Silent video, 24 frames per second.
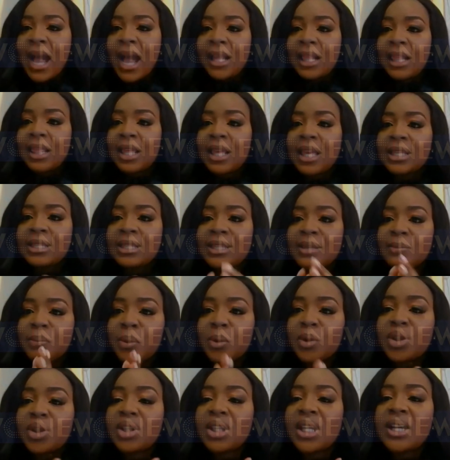I think it's
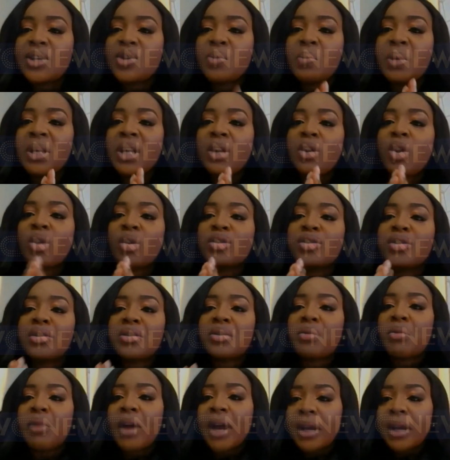important that you belong to
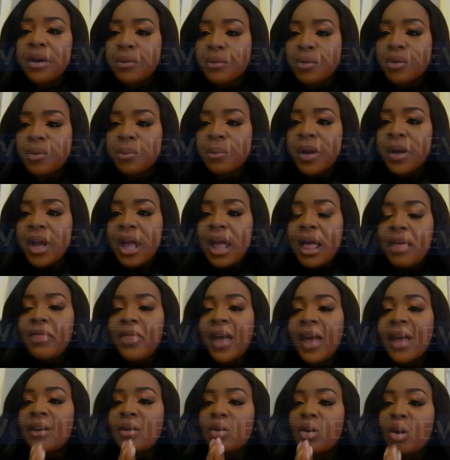the right group
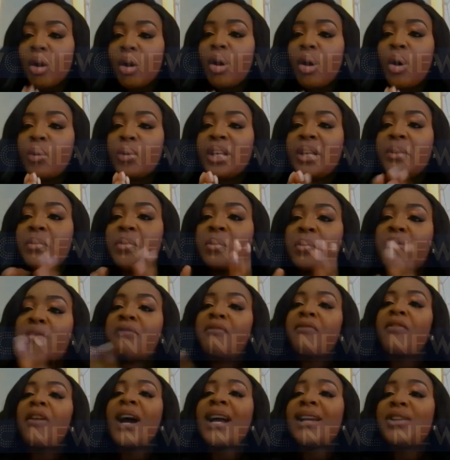that not only will
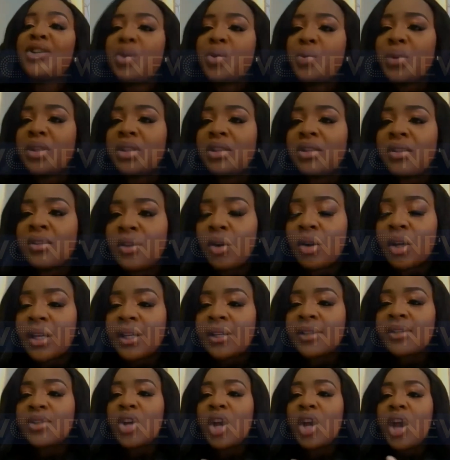provide you with the
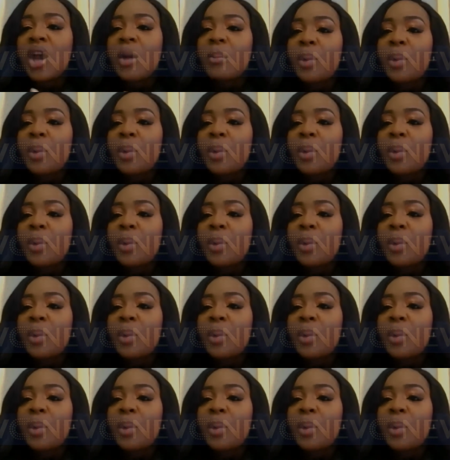knowledge,